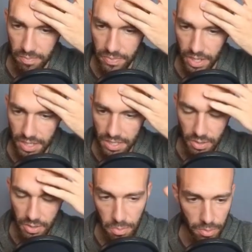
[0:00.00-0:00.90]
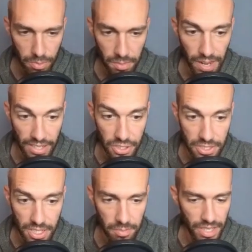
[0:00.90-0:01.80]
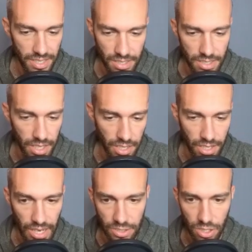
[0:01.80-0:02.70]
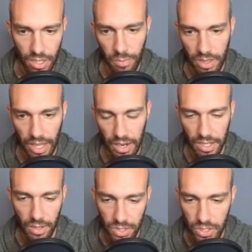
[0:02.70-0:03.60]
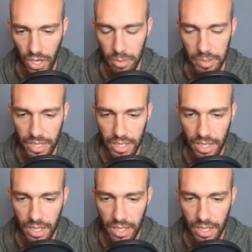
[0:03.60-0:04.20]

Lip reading: started two Pokemon that actually didn't make sense together. I started with Ariados and Carbink.